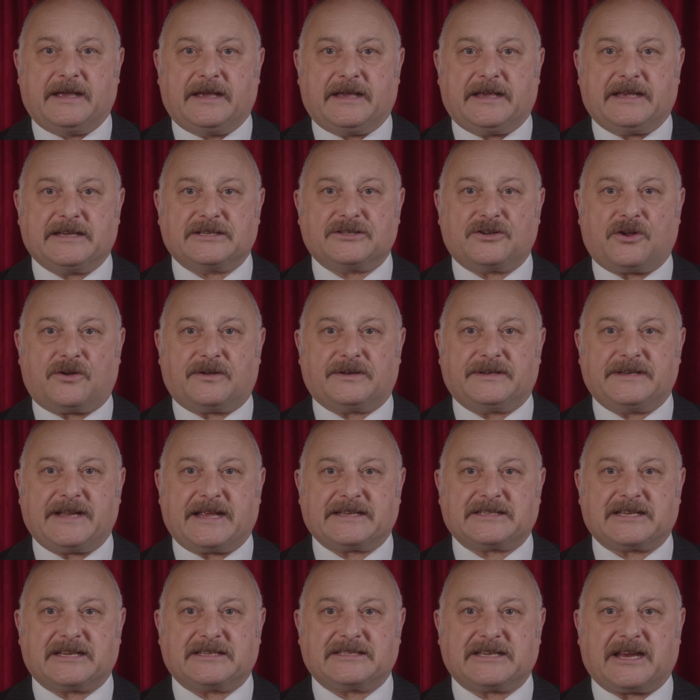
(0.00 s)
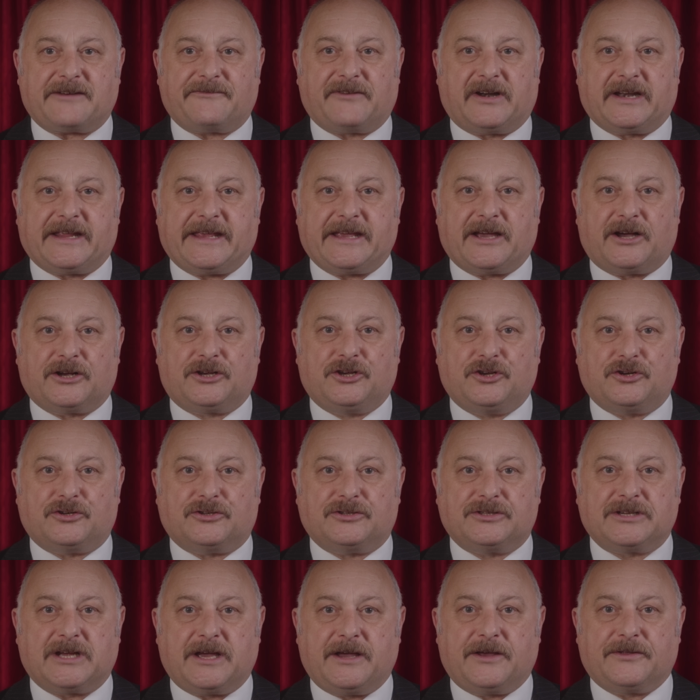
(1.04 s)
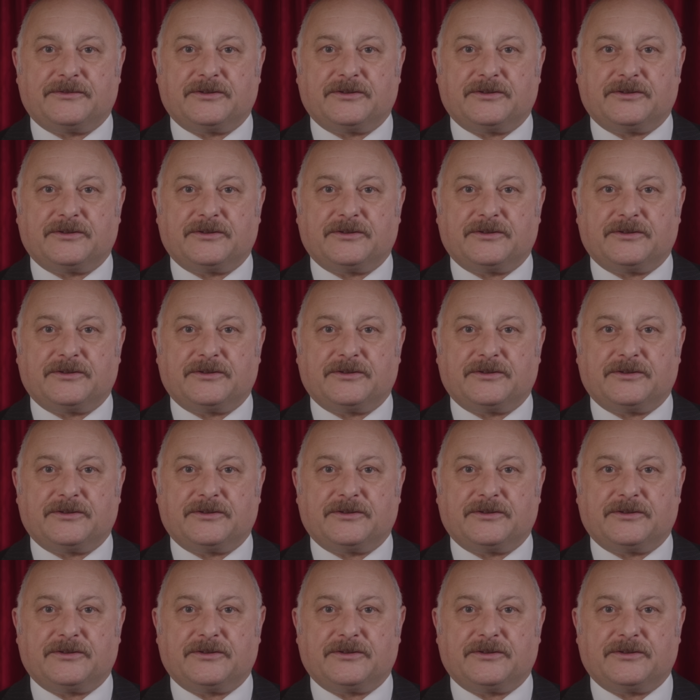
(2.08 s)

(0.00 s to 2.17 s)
is not necessarily a good